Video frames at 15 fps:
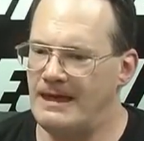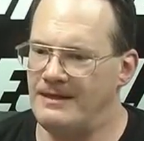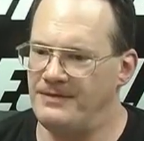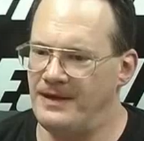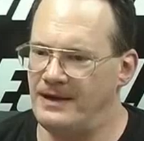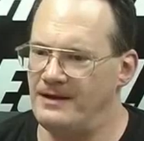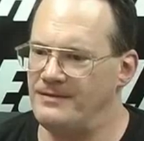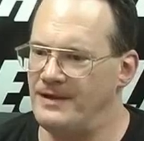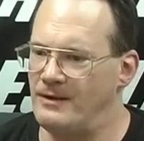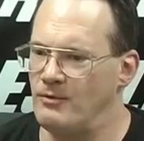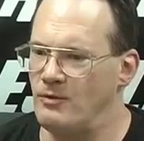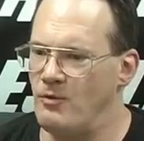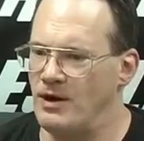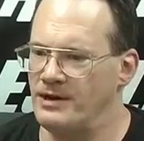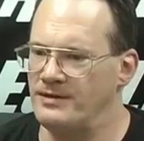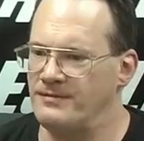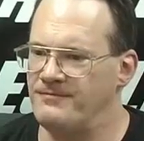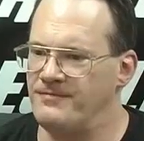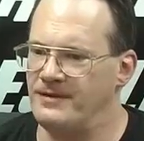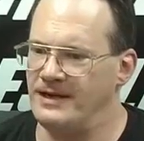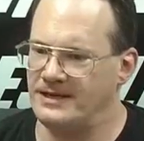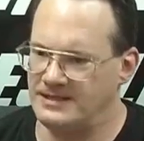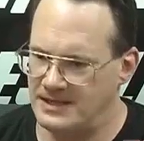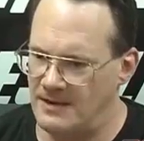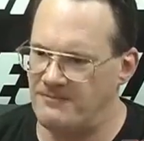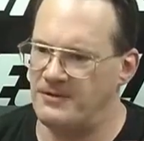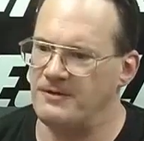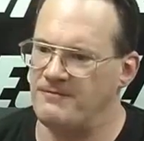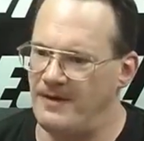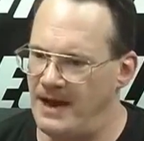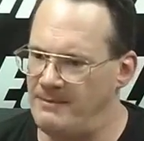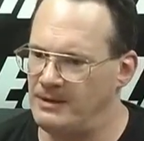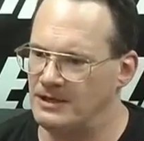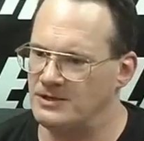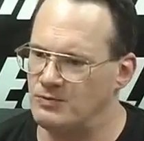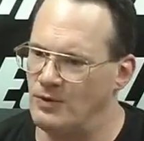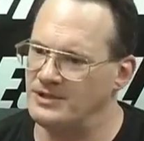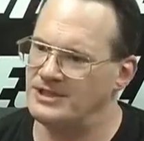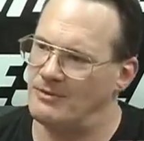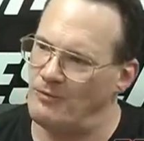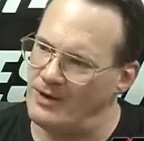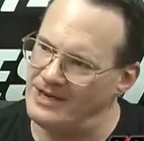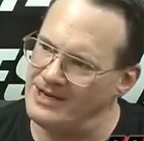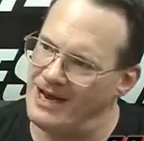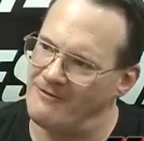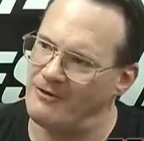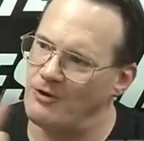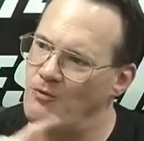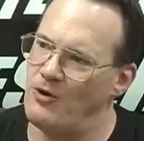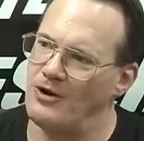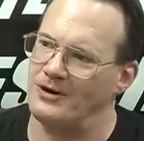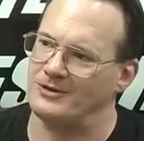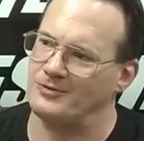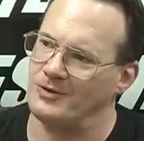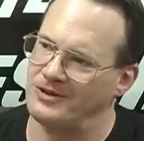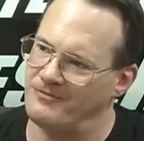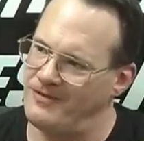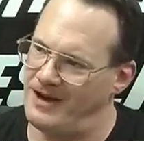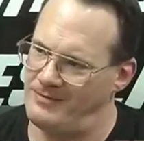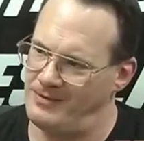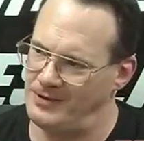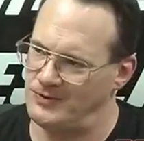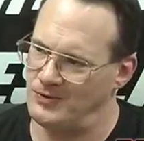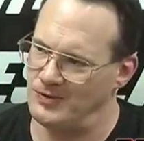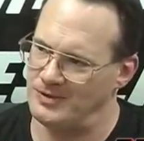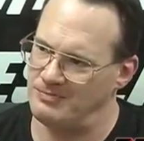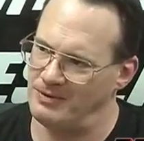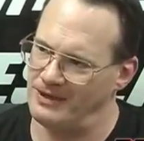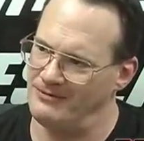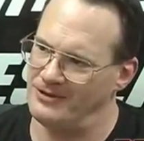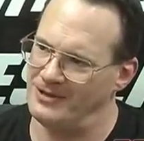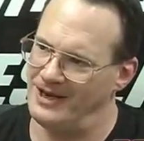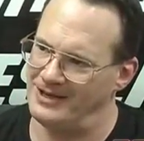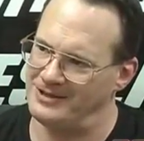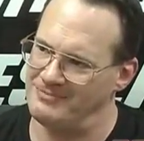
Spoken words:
they were one of the, except for the Fabulous Ones, and we never worked with the Fabulous Ones, believe it or not.